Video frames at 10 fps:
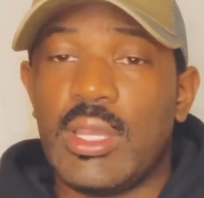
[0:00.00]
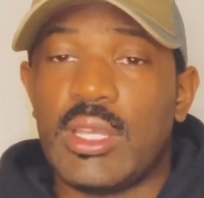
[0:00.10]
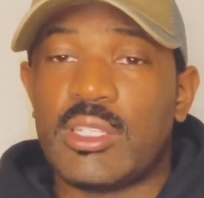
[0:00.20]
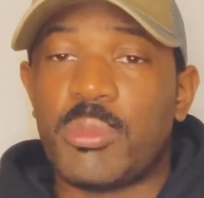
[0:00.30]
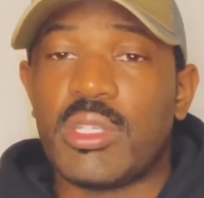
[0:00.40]

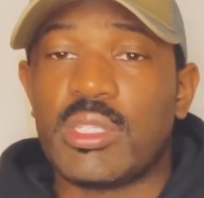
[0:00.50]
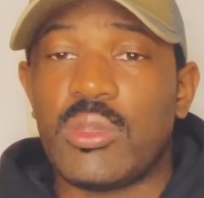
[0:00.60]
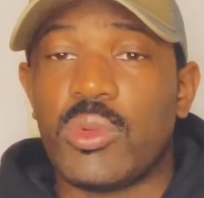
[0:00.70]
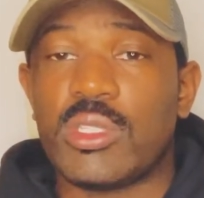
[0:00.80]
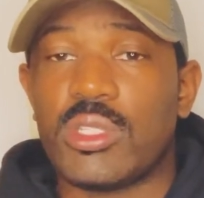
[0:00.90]
especially
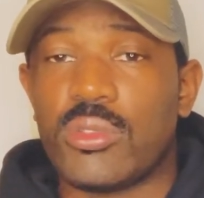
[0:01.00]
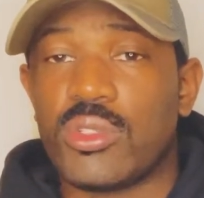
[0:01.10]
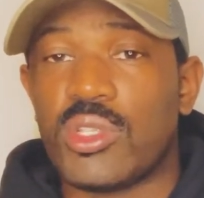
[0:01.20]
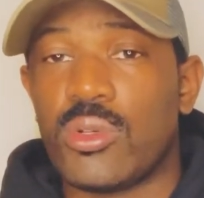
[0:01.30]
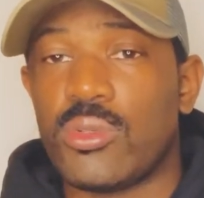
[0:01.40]
once those
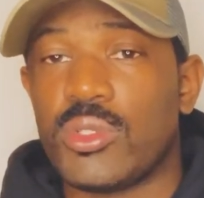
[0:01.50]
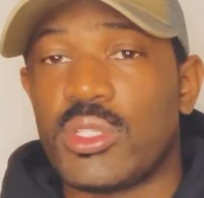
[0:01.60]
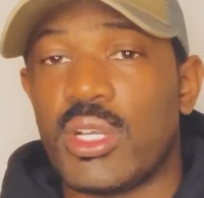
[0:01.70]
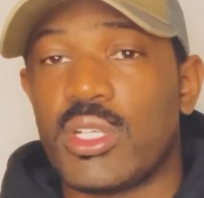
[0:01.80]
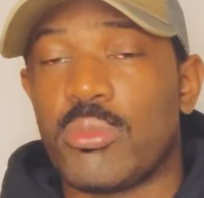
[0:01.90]
soles
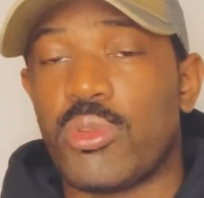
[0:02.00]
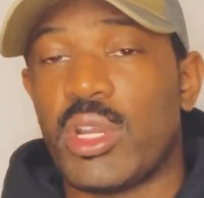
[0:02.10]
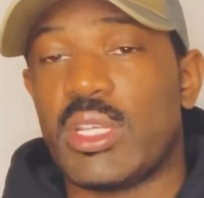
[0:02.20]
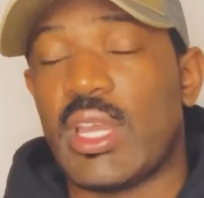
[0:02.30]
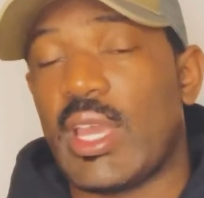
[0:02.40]
start to
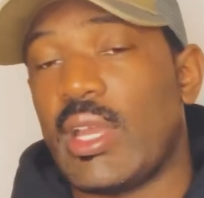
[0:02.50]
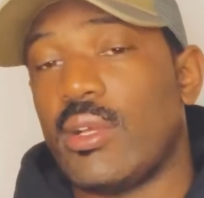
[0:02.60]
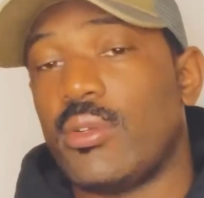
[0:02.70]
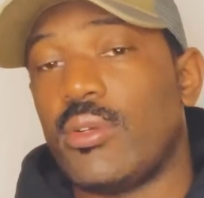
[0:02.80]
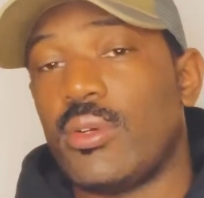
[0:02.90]
break
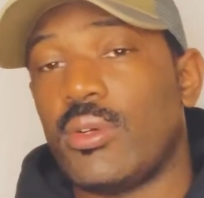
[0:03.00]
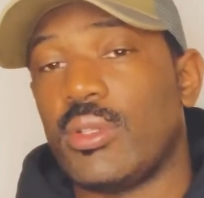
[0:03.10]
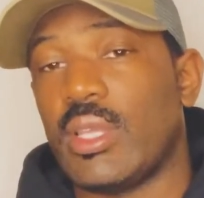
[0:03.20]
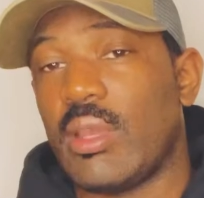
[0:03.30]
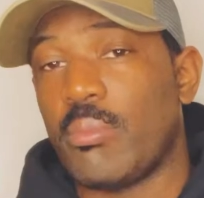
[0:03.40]
down on
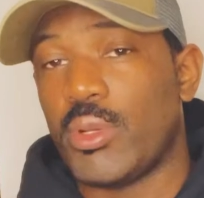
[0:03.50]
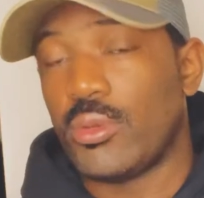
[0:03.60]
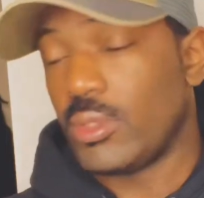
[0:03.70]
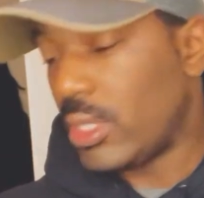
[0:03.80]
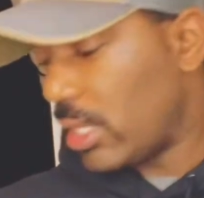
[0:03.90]
that boot.